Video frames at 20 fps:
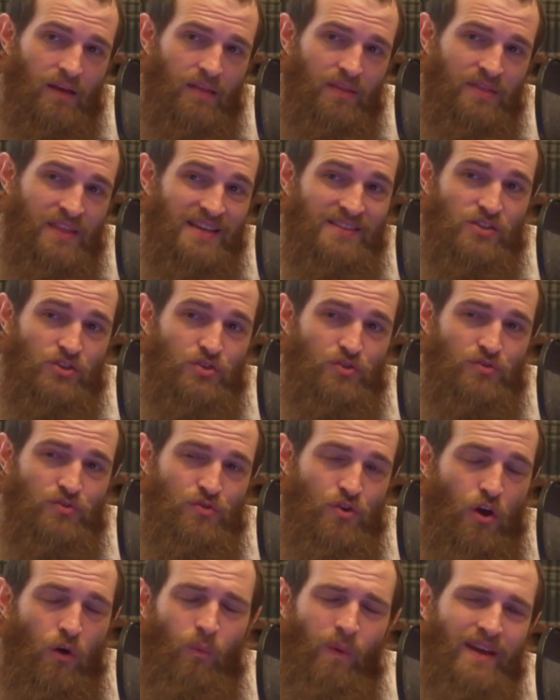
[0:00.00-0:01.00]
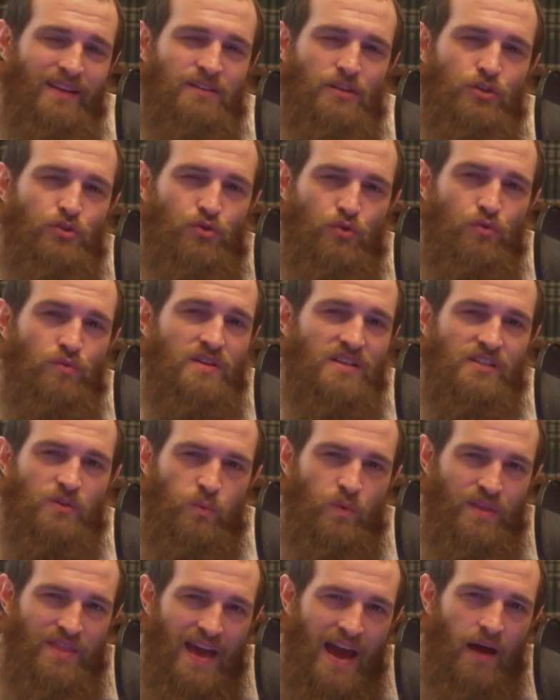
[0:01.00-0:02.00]
there's no way to do
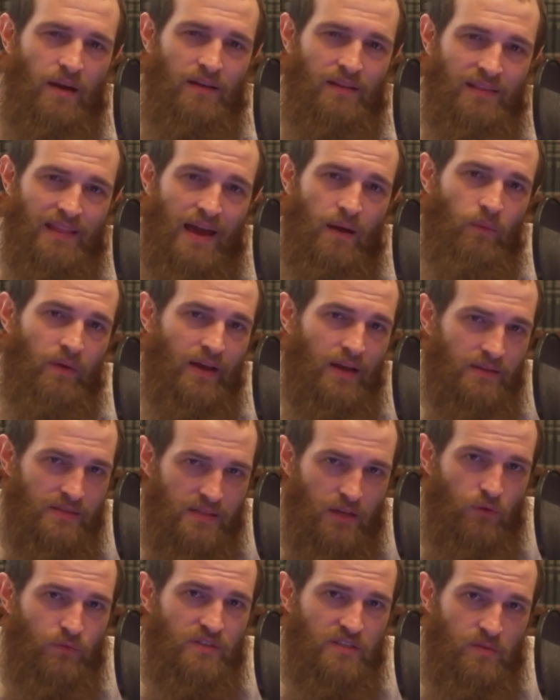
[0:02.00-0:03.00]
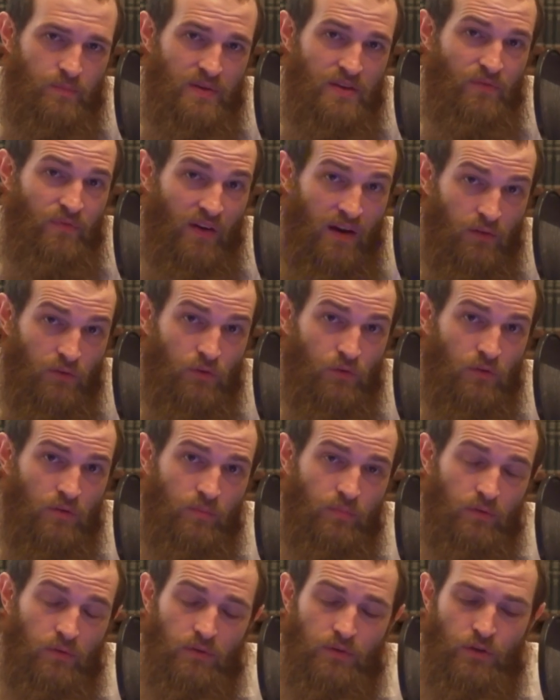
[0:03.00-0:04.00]
this without allowing ourselves to be
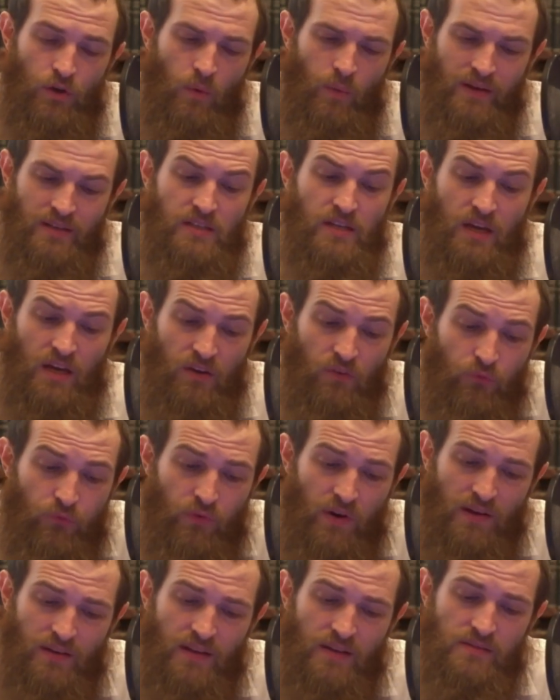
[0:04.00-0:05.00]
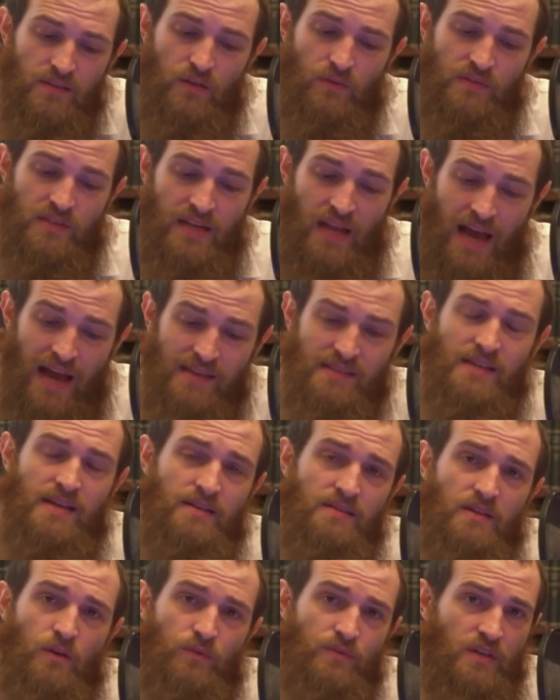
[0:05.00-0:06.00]
vulnerable, and to confront ourselves and ask
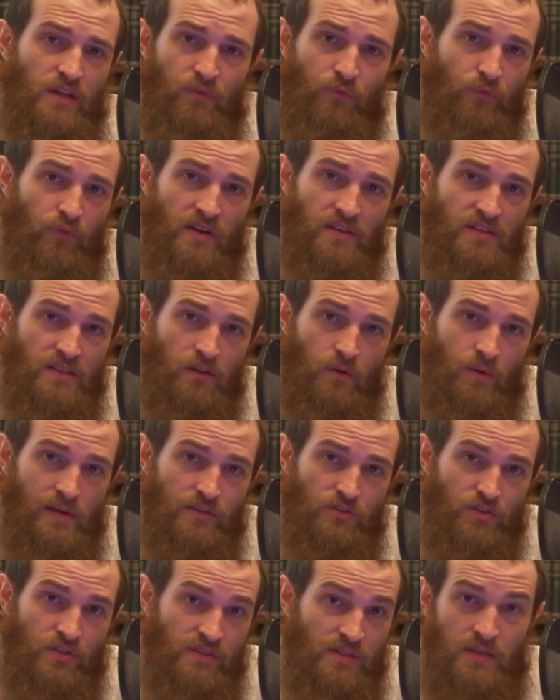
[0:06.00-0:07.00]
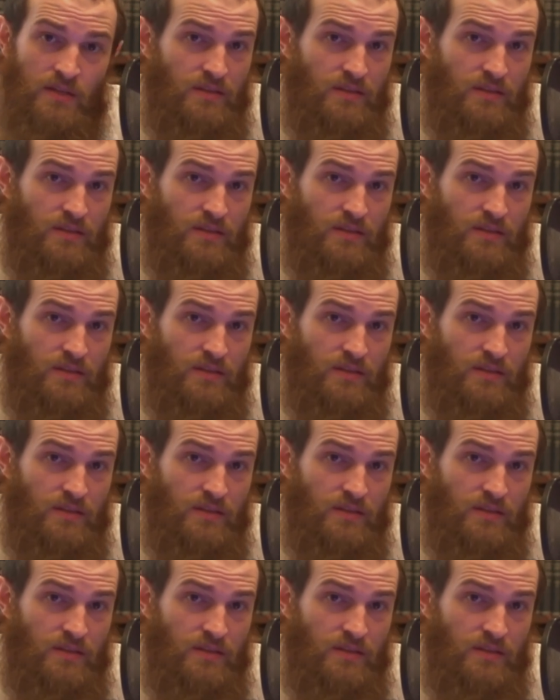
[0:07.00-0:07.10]
ourselves confronting questions.